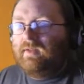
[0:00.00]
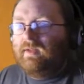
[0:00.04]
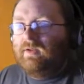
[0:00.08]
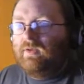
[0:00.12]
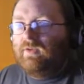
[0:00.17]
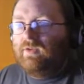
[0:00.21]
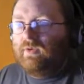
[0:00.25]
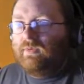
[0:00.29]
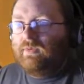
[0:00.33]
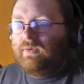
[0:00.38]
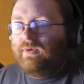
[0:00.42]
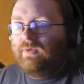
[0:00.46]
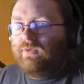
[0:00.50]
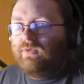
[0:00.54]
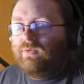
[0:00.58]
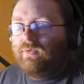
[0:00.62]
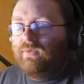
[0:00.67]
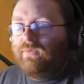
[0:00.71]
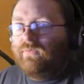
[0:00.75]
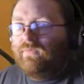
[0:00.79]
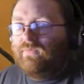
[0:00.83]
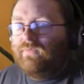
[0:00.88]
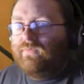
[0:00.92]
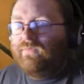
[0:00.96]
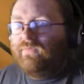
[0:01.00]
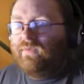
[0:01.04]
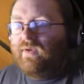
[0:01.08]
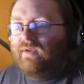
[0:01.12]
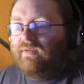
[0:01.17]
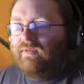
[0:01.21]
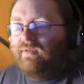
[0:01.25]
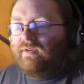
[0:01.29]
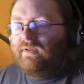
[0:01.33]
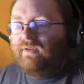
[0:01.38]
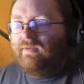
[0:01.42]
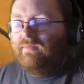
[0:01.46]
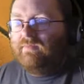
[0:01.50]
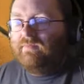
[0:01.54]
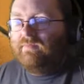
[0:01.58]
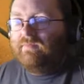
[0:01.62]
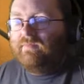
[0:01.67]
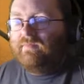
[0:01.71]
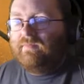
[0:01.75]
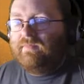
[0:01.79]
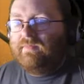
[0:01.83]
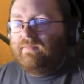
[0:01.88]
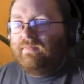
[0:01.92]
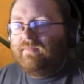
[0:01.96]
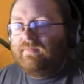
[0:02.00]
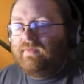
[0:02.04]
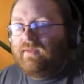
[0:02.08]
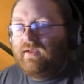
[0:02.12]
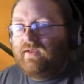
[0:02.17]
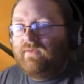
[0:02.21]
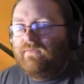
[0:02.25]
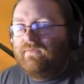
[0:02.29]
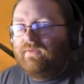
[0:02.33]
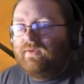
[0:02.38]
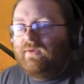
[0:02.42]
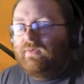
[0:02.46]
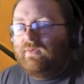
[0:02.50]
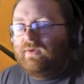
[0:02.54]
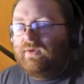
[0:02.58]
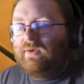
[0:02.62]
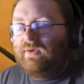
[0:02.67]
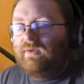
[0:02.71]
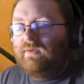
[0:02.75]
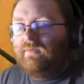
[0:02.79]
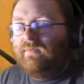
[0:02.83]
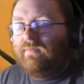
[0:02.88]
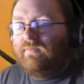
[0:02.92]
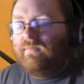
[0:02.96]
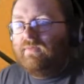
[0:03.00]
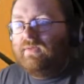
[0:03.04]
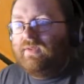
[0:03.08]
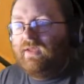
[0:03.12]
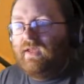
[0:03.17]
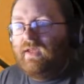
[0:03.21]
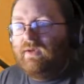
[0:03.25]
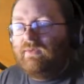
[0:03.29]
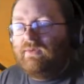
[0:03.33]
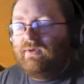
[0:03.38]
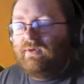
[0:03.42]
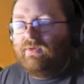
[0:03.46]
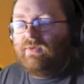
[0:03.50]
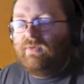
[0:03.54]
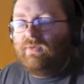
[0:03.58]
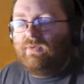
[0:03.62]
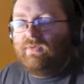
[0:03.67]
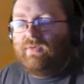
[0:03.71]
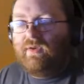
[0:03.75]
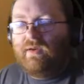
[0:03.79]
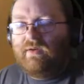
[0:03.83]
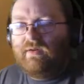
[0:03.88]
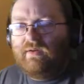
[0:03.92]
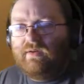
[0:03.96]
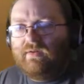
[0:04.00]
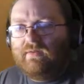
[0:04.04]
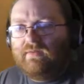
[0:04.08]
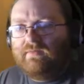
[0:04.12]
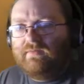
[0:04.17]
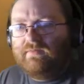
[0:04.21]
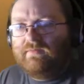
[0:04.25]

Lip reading: Looks like we're going to a ferry? I think we are. Yeah, we're going to a ferry.